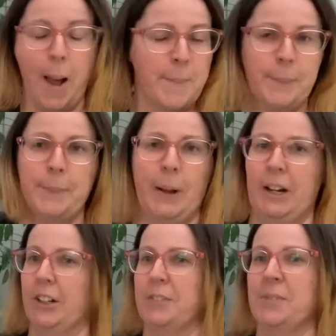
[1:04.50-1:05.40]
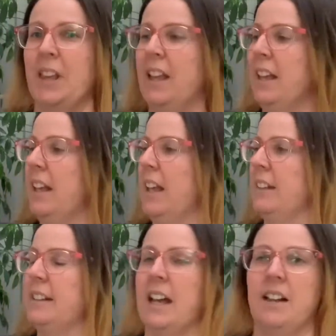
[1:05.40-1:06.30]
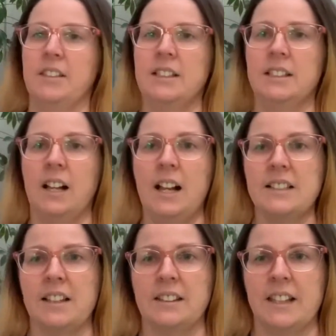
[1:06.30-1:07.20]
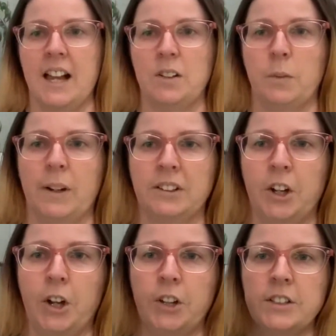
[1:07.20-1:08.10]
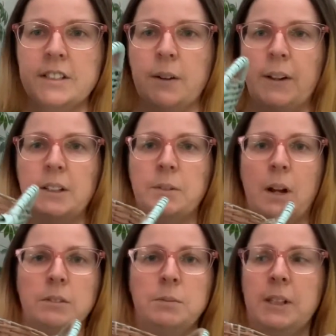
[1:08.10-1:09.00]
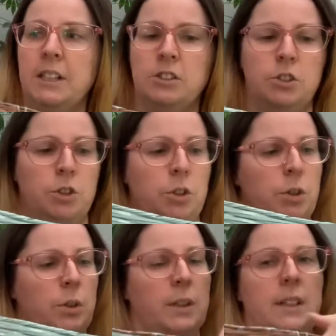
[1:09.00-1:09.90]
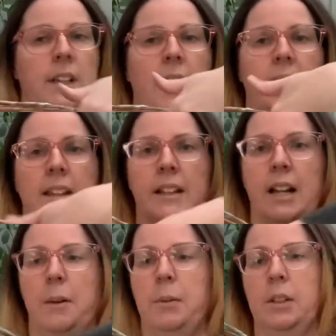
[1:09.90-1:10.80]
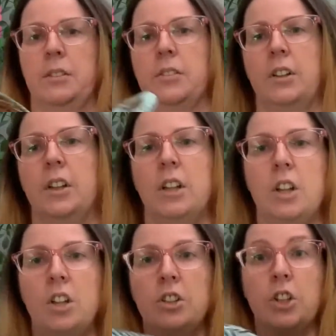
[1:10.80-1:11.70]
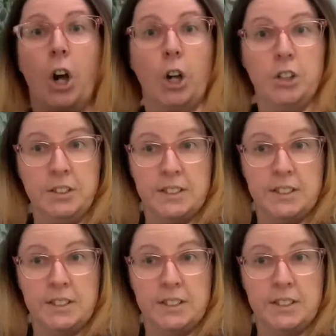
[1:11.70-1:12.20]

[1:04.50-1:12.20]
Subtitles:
Oh my god. Now this guy's only had one coat, so I could probably do another couple of coats.